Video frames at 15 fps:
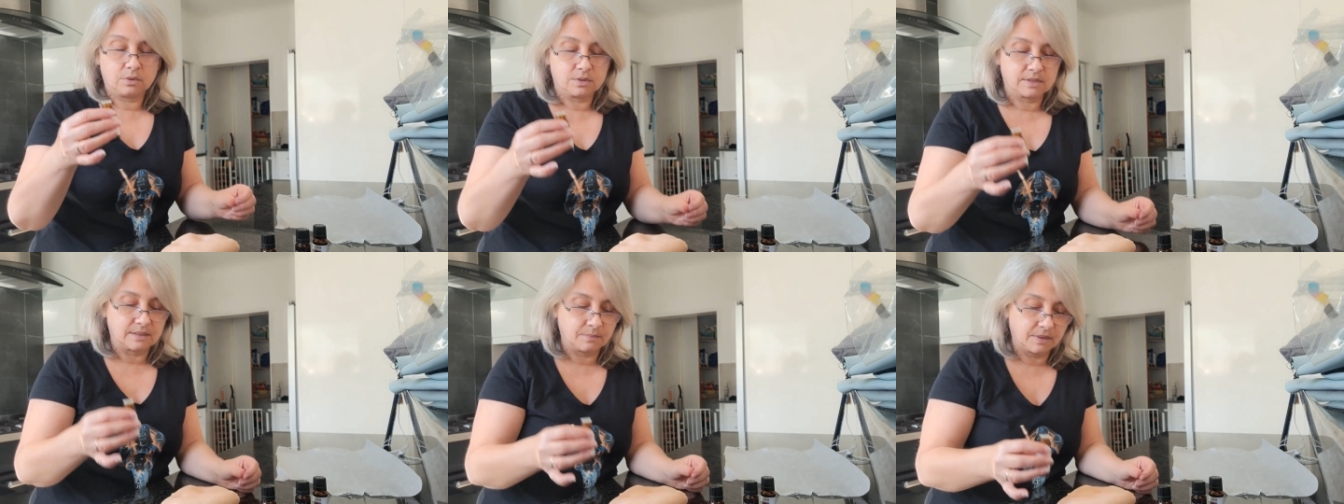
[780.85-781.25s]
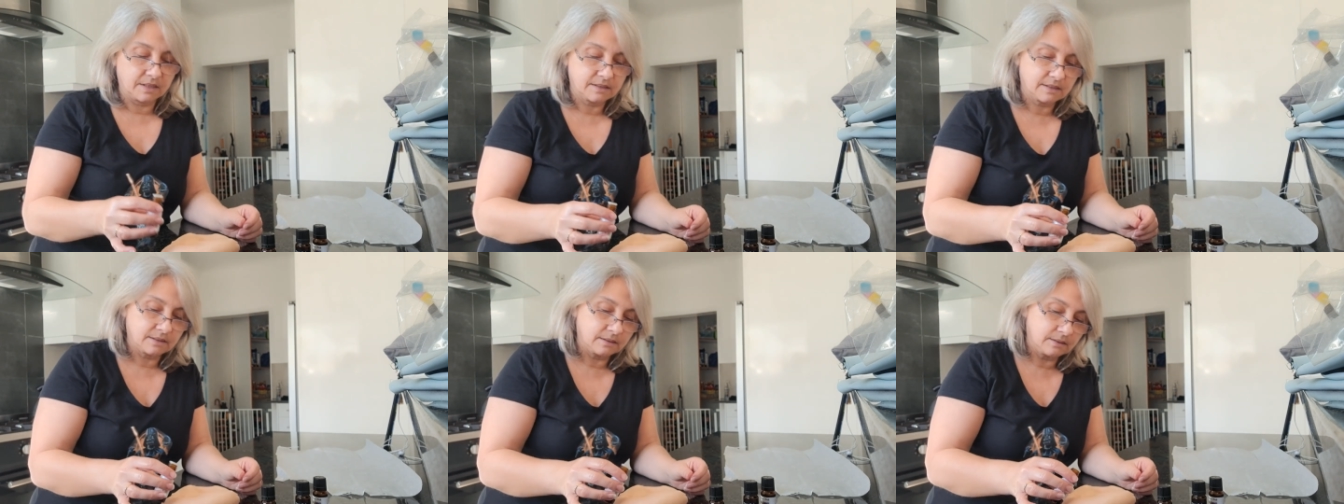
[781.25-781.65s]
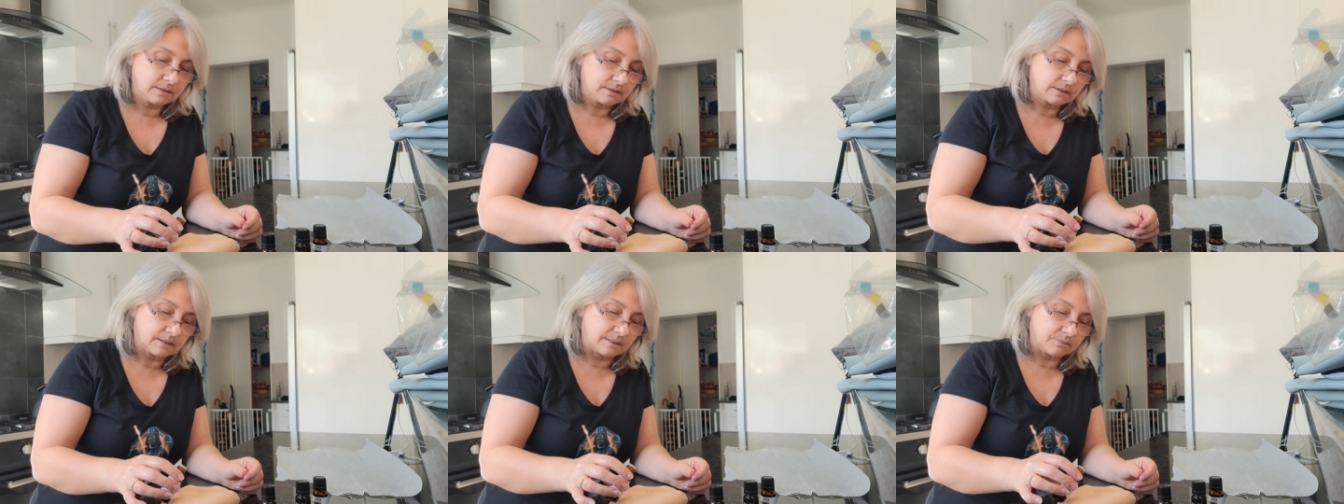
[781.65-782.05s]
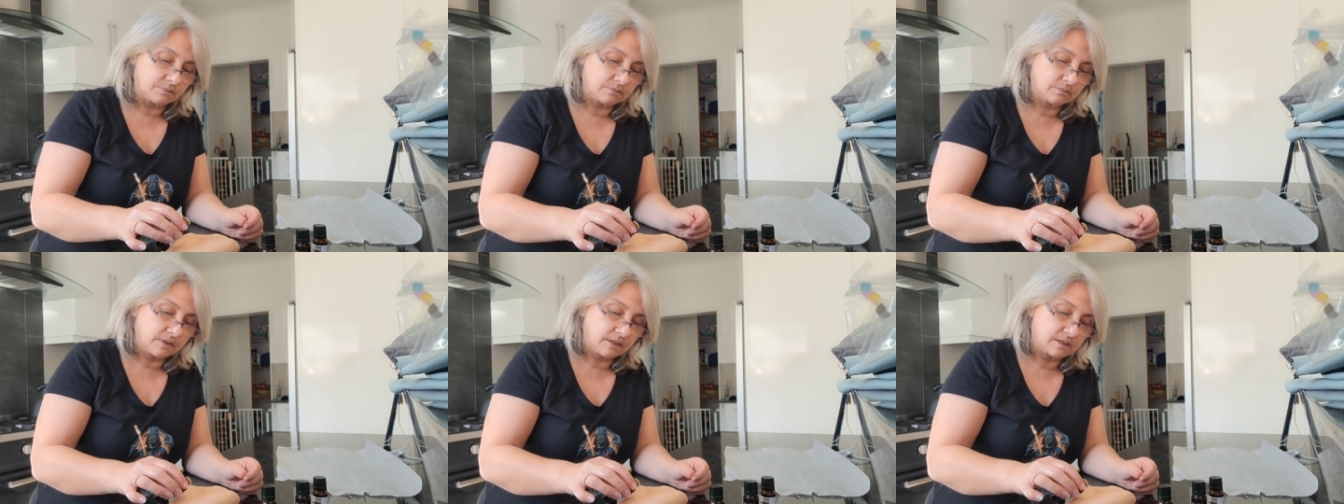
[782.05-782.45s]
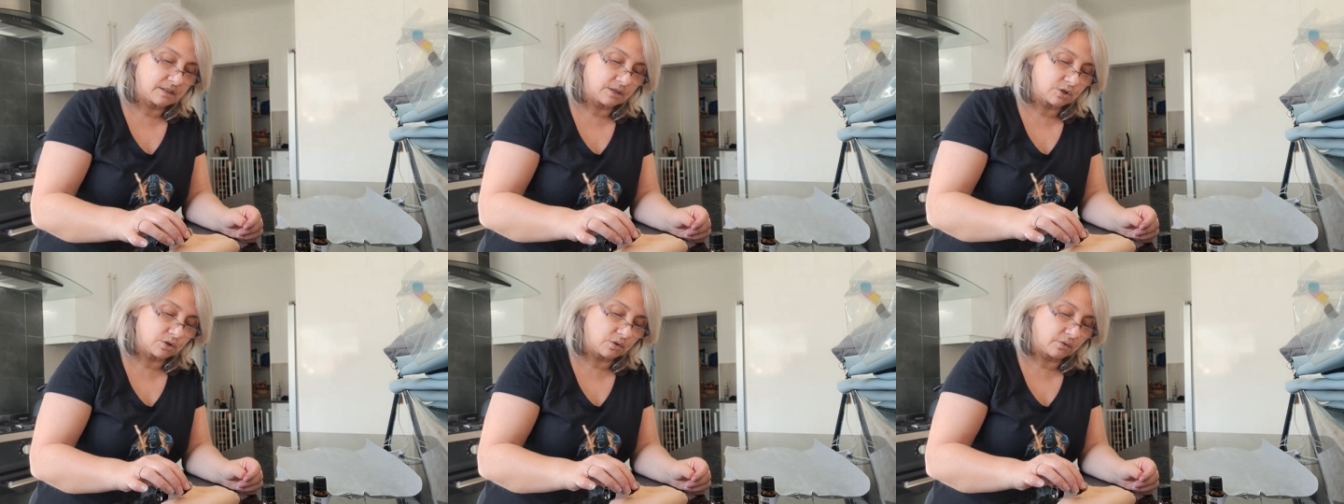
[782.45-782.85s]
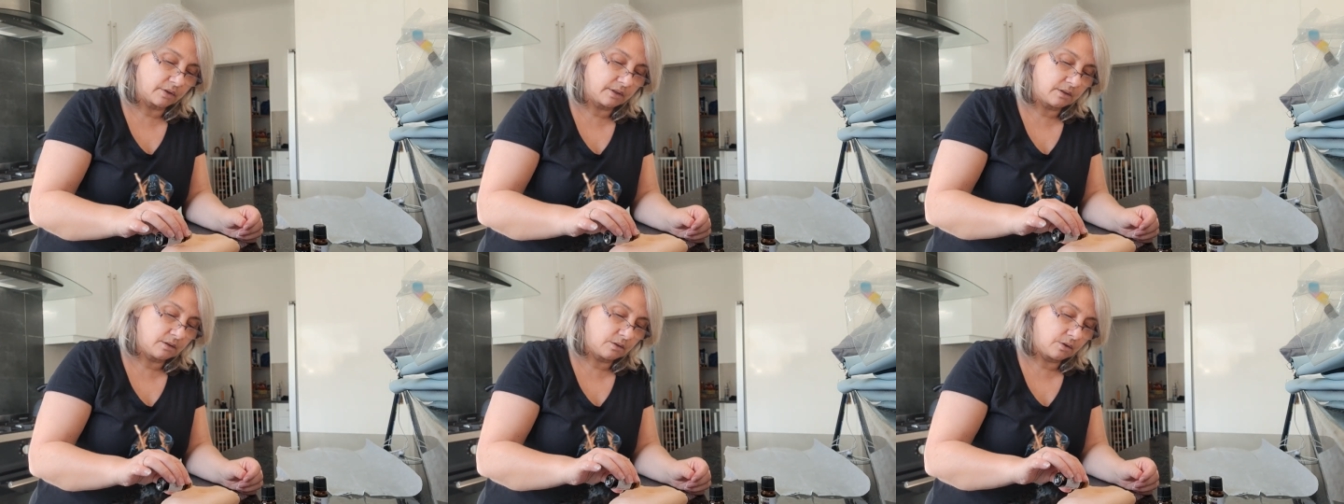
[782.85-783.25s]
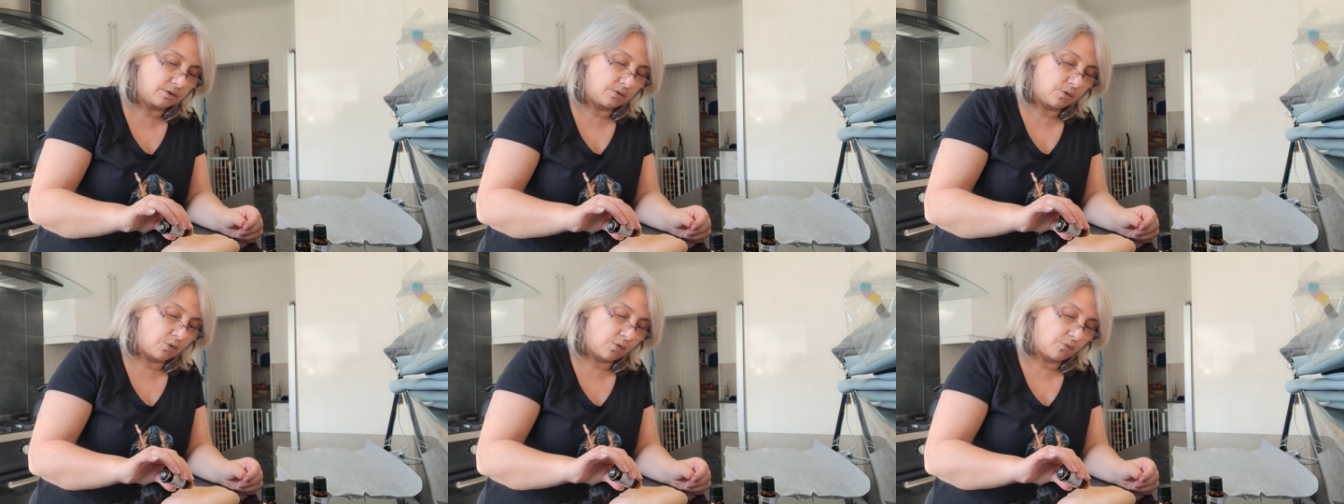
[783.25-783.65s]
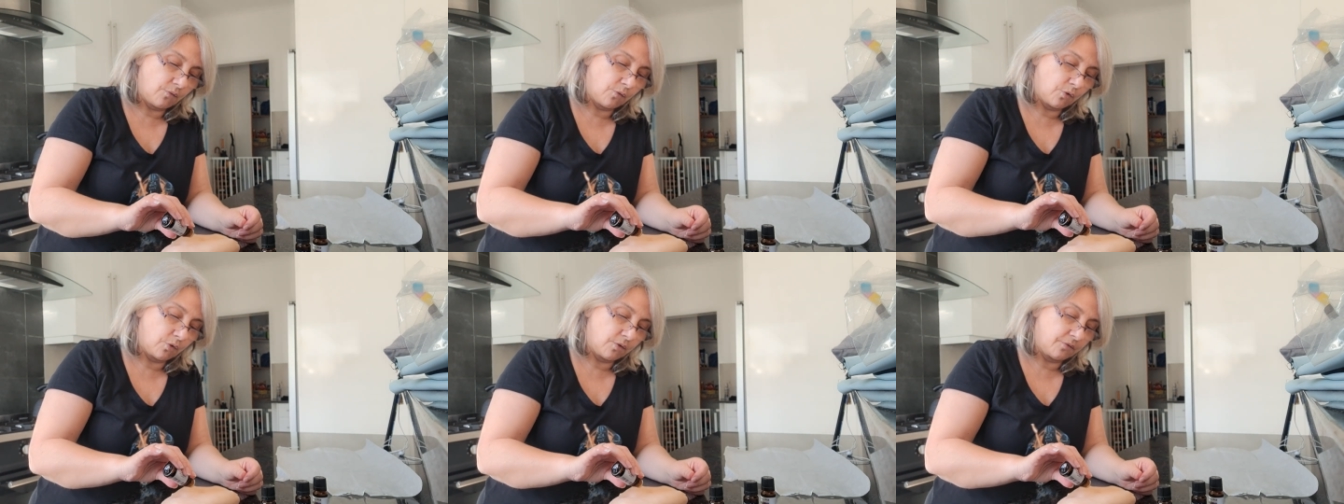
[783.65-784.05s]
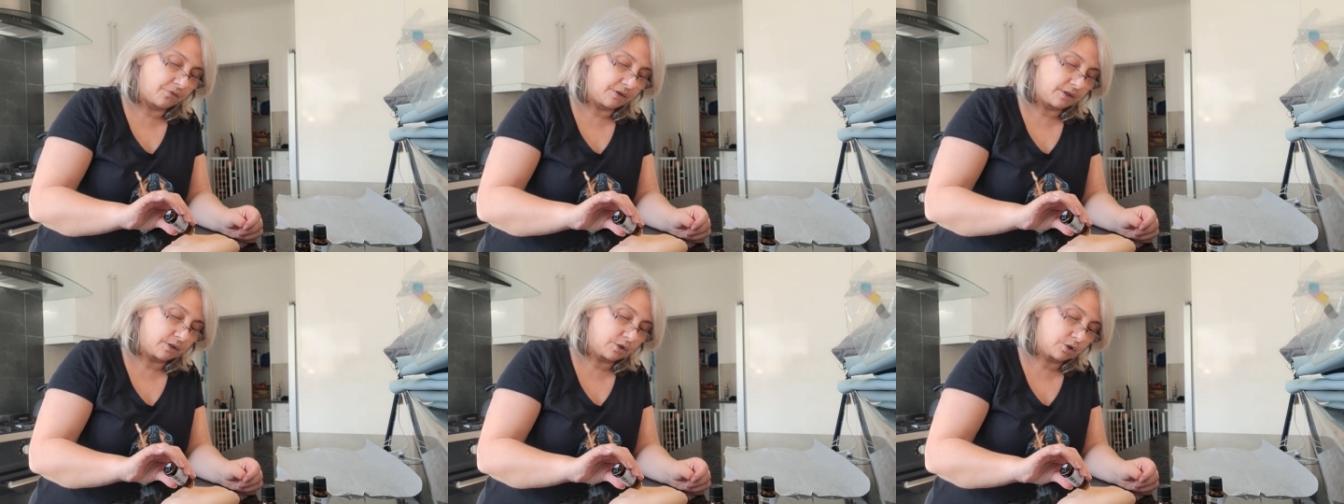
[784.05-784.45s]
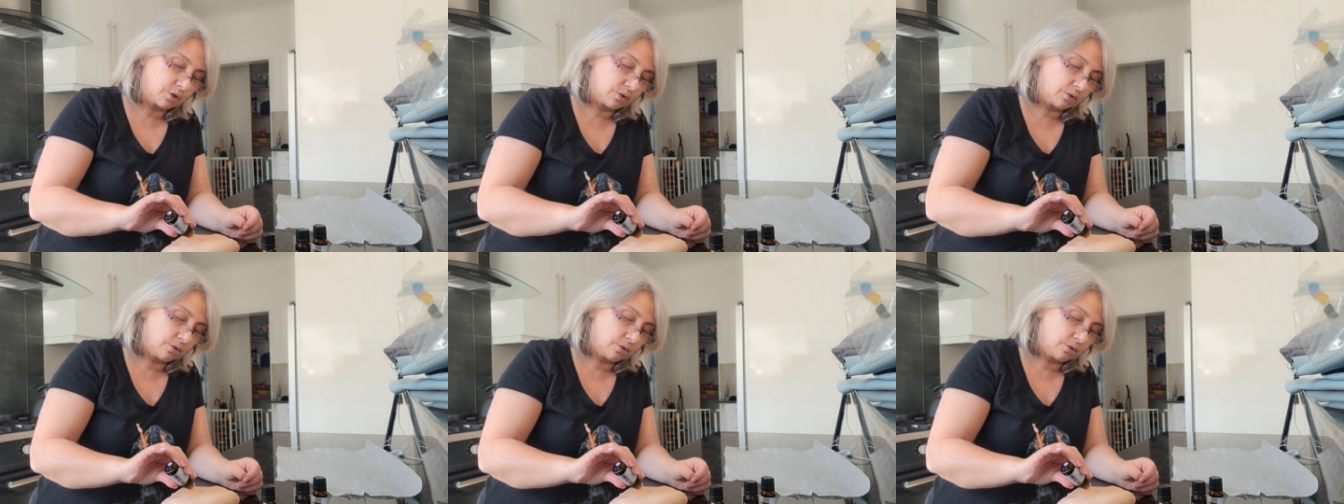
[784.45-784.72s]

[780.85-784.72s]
some essence, some essential oil, 4 of each.